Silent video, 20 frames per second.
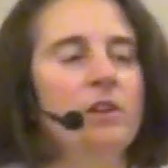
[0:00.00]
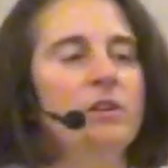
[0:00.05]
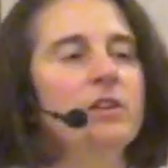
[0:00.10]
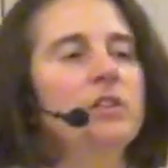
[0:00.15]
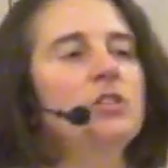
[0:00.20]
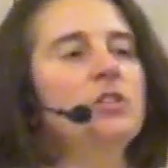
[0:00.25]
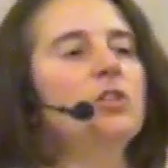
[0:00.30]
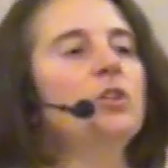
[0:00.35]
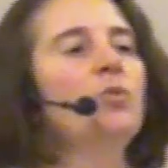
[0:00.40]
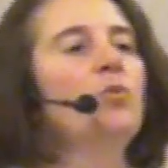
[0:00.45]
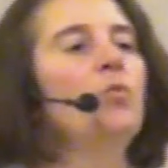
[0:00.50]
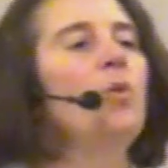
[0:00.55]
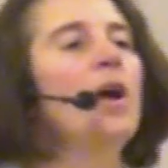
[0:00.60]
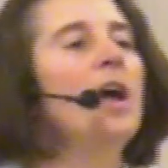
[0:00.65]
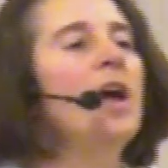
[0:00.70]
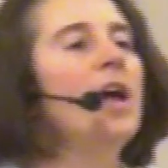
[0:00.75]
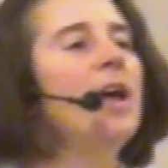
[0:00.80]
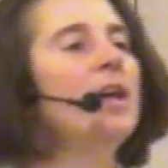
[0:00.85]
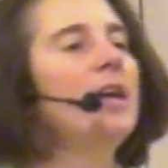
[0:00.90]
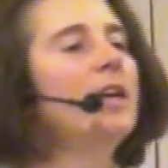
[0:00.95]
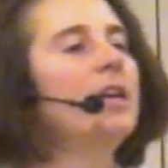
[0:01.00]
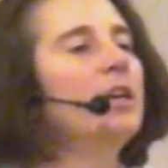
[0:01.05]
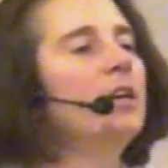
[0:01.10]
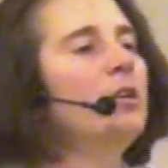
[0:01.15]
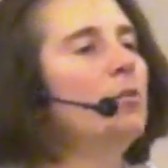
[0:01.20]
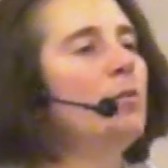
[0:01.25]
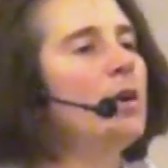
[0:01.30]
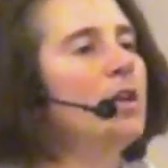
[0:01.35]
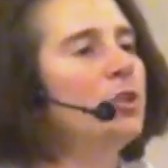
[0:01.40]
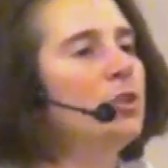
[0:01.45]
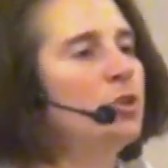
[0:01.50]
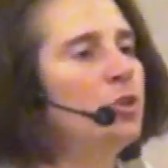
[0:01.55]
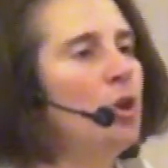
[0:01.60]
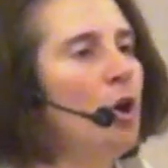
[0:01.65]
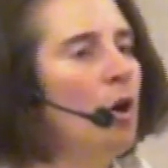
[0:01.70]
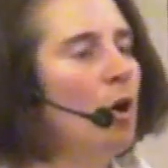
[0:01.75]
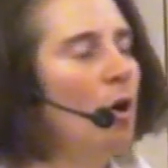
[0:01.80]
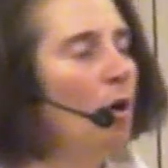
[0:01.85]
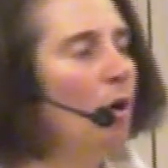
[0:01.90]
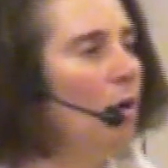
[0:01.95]
there is a way in which
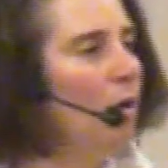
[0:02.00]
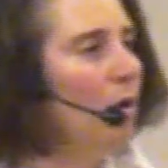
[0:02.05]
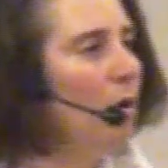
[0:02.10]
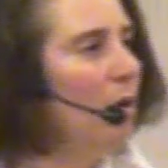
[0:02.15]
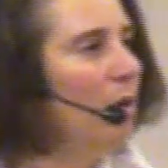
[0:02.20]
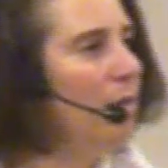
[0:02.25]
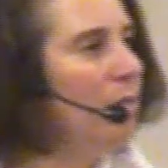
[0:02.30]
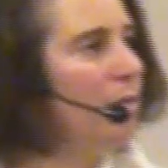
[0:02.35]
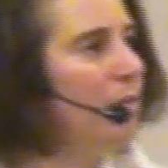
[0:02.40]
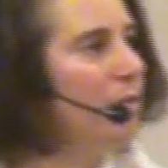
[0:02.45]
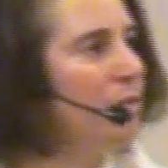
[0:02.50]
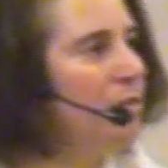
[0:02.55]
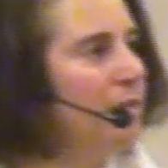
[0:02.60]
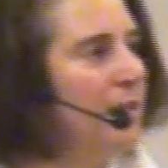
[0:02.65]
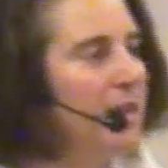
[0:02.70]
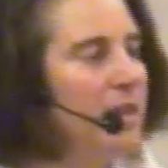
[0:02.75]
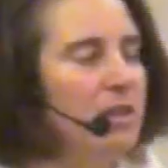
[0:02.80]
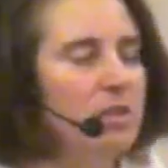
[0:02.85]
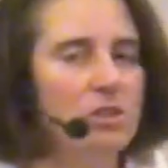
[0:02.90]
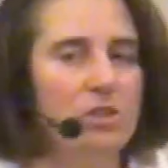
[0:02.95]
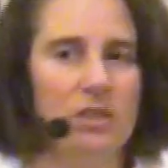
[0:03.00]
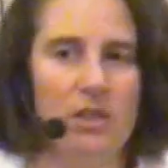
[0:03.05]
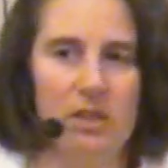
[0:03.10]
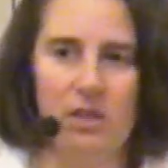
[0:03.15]
all the things